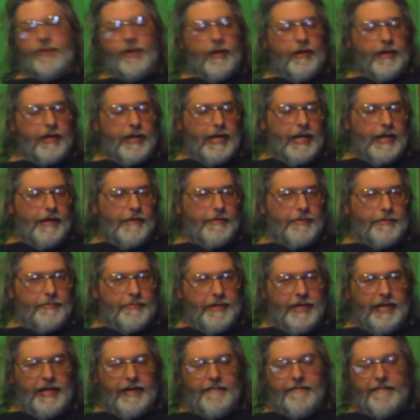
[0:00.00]
Drunken
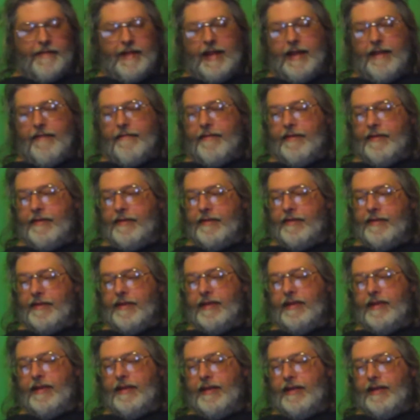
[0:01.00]
Irishman eighty-five.
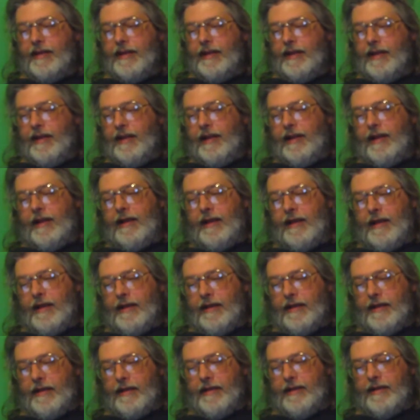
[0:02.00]

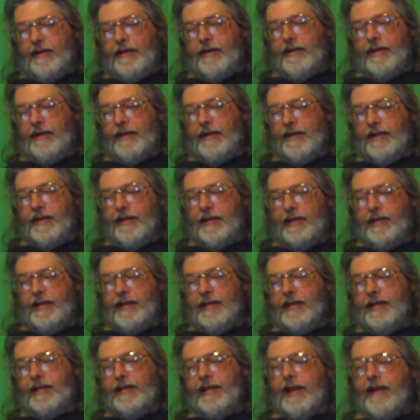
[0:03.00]

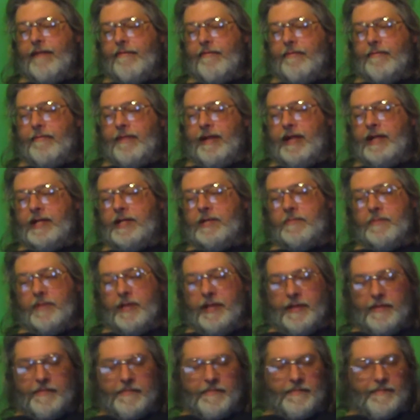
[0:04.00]
Uh, that reminds me,
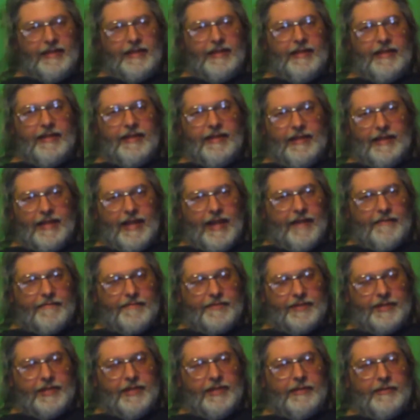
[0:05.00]

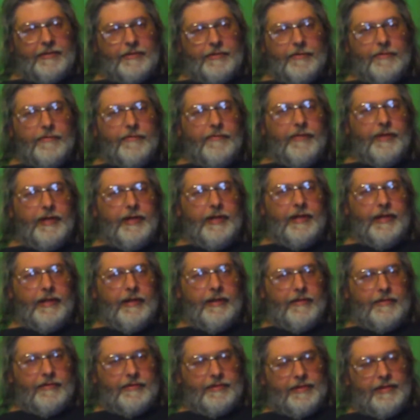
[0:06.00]
I've seen two
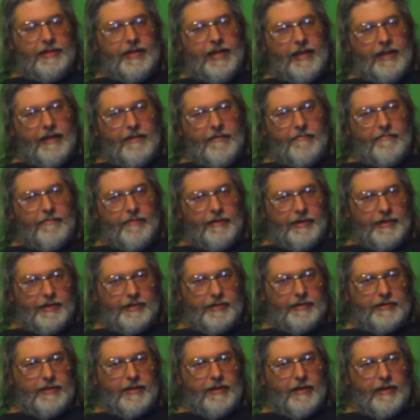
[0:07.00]
videos now where
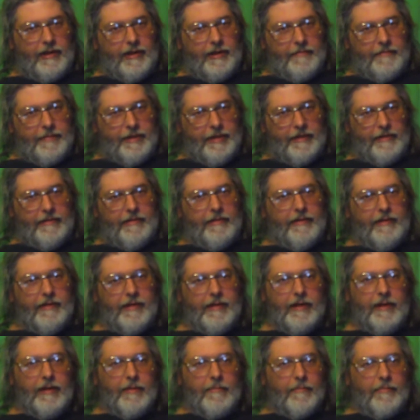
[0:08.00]
he's talking about
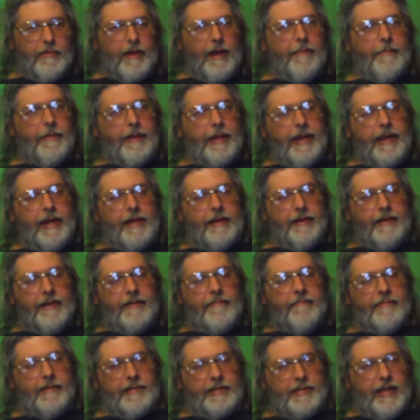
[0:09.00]
propaganda
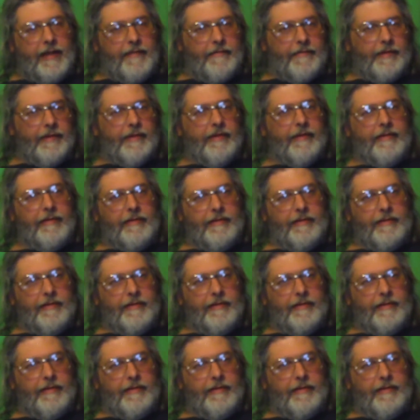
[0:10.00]
number seven.